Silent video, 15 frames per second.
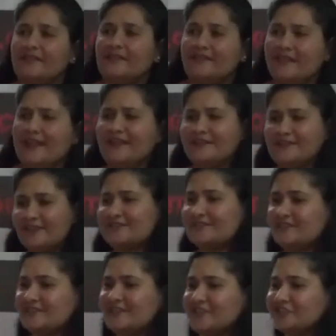he enters
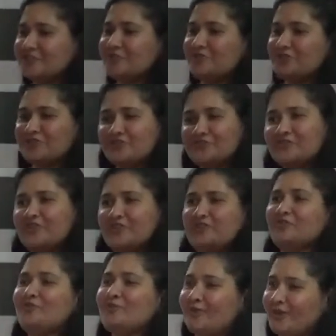the threshold into the
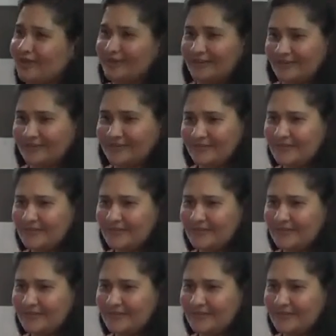new world.